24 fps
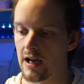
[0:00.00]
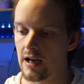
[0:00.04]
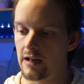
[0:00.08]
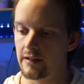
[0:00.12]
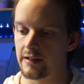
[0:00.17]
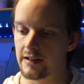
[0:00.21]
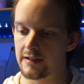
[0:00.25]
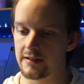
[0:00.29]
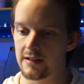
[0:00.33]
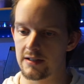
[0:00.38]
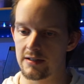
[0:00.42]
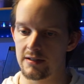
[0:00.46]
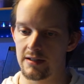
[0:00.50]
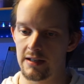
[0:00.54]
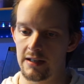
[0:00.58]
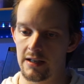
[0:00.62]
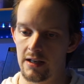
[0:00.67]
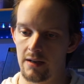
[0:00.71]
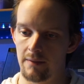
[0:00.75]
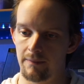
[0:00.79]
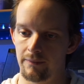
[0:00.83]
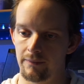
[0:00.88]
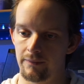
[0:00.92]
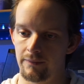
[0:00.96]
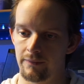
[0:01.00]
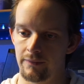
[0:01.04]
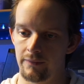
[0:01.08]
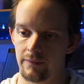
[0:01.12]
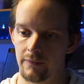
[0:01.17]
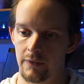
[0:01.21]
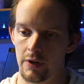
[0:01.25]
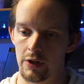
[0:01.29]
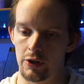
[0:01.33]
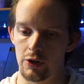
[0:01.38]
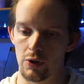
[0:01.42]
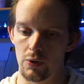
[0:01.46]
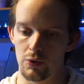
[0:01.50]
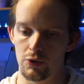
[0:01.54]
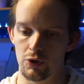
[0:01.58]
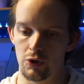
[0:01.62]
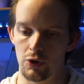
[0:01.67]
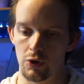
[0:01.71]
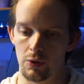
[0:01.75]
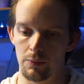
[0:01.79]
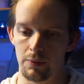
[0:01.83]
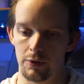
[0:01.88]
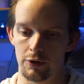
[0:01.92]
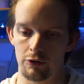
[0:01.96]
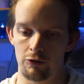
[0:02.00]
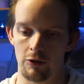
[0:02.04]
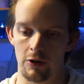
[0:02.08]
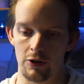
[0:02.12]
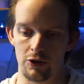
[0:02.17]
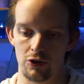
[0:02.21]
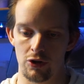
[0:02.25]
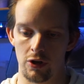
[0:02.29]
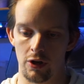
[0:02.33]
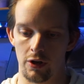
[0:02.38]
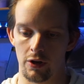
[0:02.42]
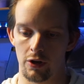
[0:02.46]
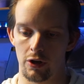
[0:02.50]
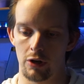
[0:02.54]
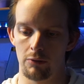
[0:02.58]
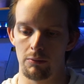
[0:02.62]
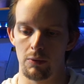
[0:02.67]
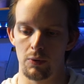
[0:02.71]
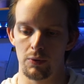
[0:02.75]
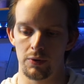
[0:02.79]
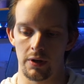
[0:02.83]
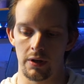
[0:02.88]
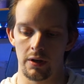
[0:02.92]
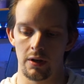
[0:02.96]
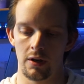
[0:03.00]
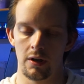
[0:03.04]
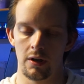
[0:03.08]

This is the YouTube Tarantula community.